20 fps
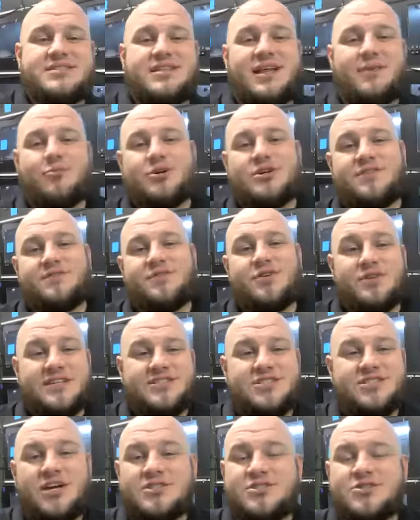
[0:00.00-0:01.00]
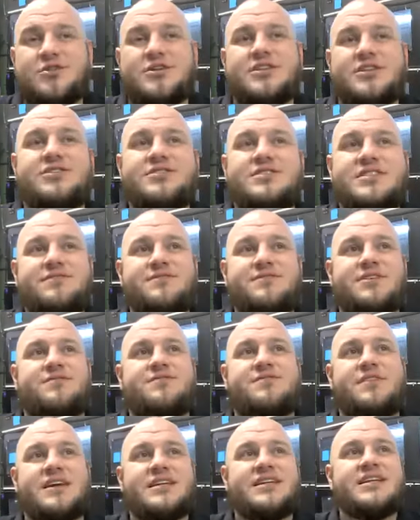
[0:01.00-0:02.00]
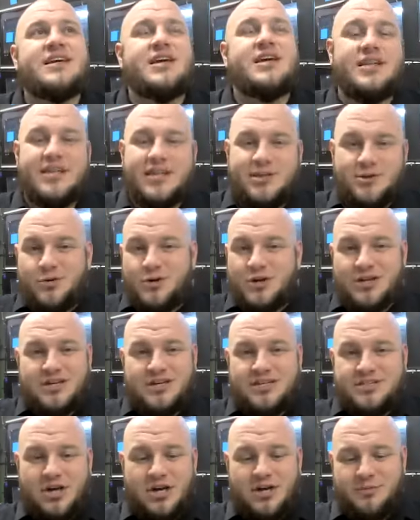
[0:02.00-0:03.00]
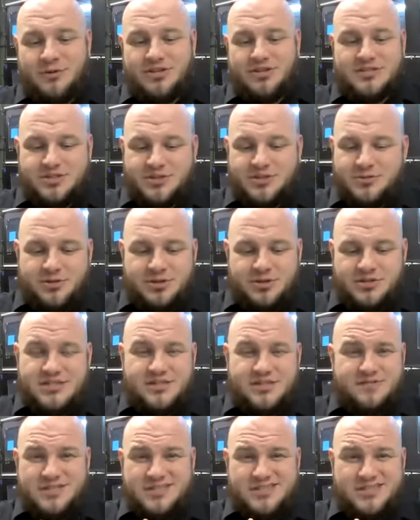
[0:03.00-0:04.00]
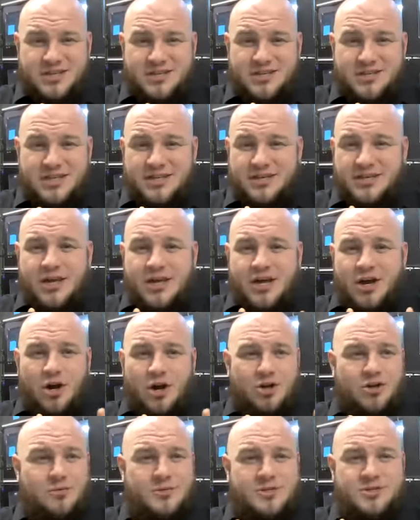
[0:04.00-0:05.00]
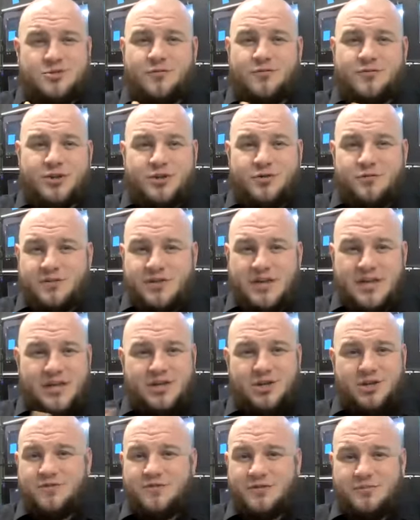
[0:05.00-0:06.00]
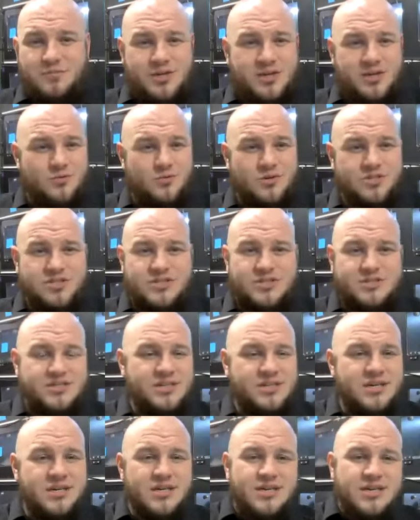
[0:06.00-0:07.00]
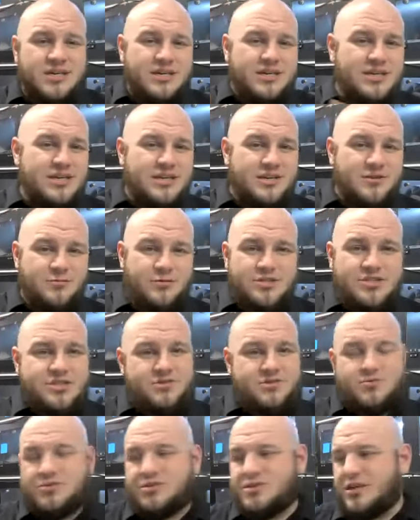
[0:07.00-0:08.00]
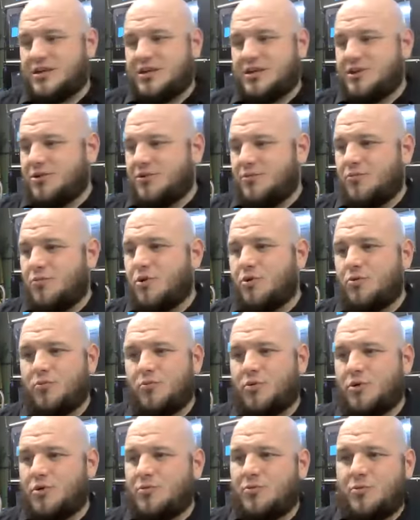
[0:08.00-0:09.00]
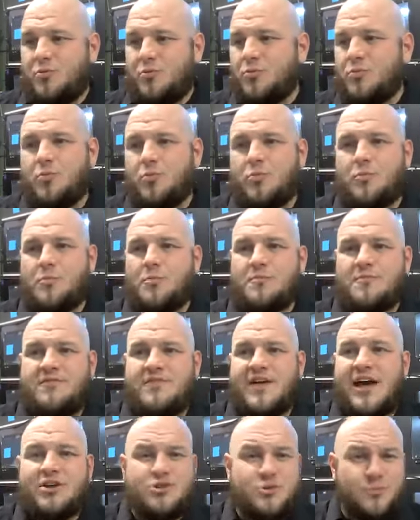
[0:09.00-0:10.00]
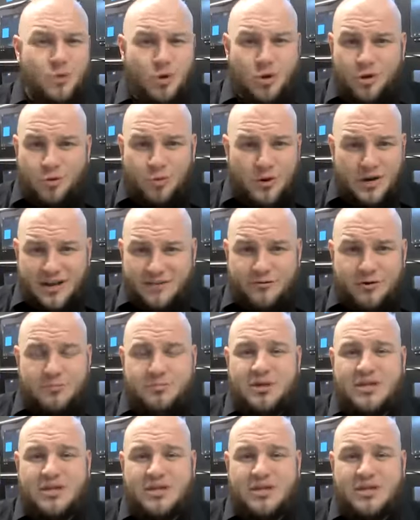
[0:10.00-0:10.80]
it a lot more difficult. It's also, there's even fight, and I know we're going to talk about this too, but there's even like arguments over UVA and UVB and which is needed, which is, more valuable or whatever.